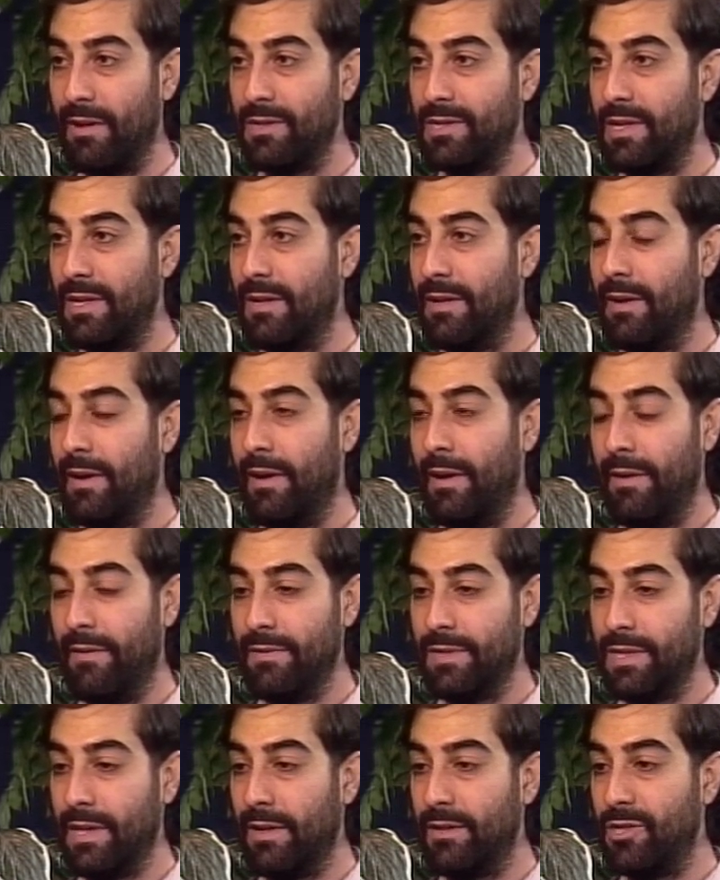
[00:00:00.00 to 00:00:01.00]
You've
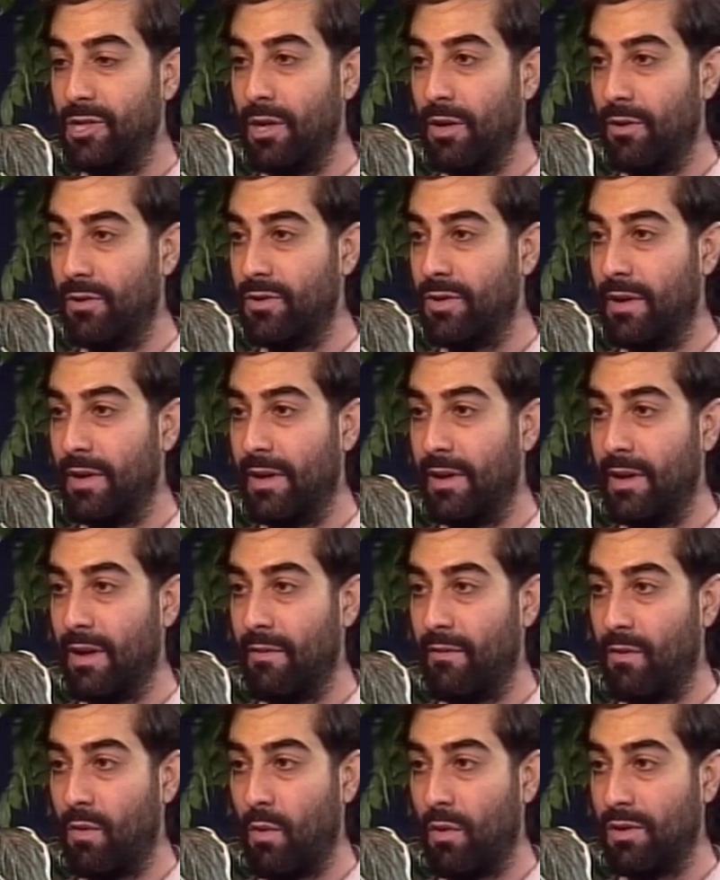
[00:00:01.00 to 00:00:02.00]
seen children,
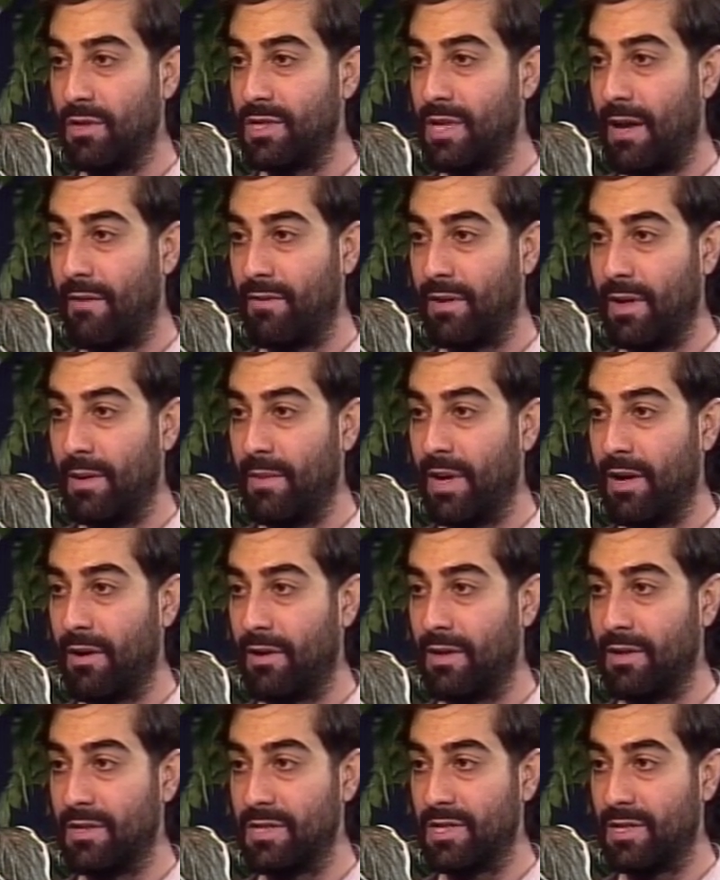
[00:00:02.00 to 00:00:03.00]
of course, African
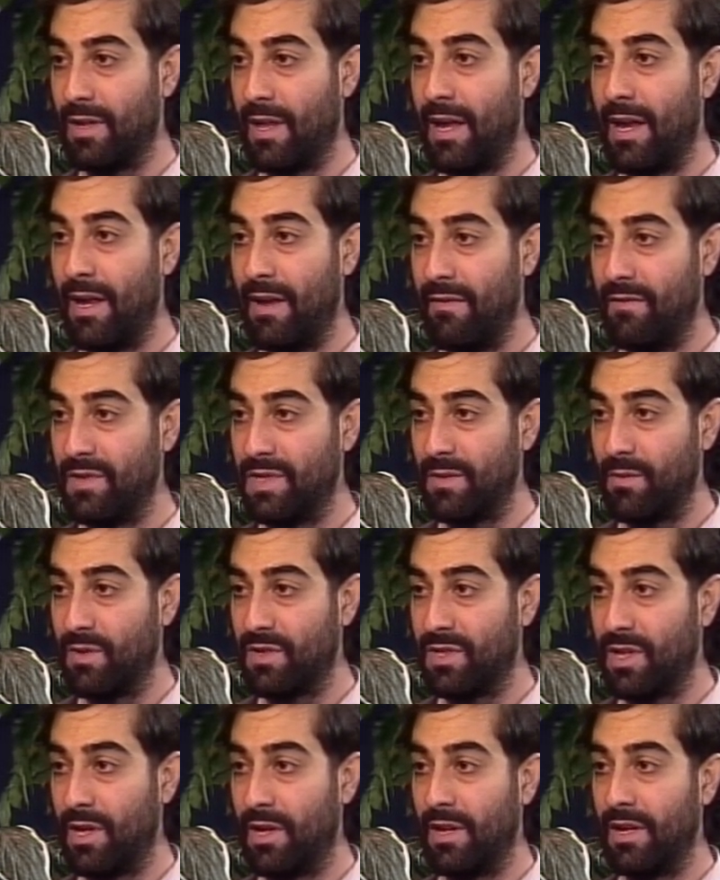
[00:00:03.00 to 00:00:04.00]
American slaves
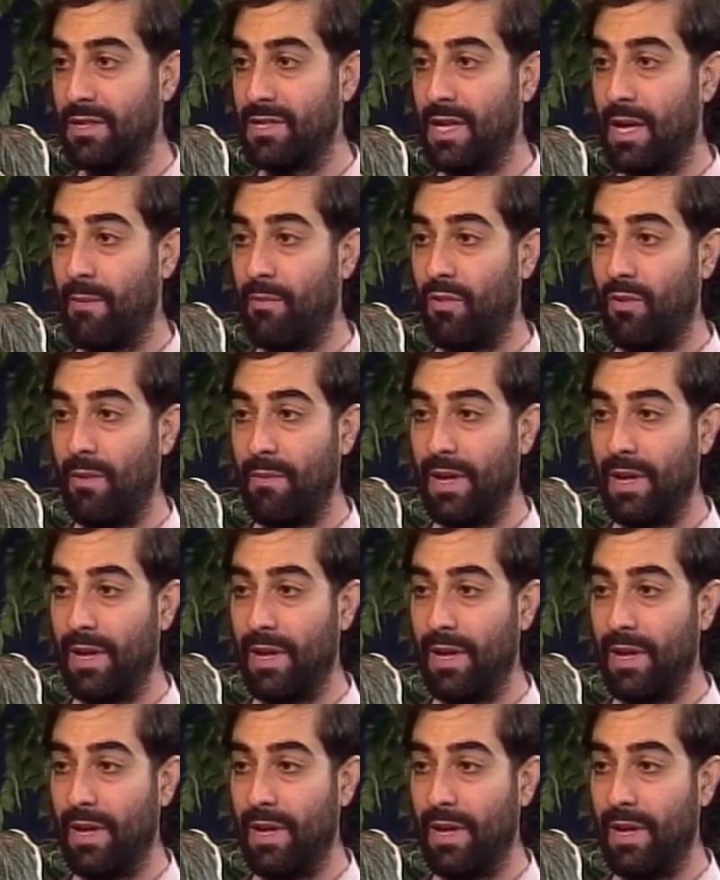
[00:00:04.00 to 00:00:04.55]
was a good example.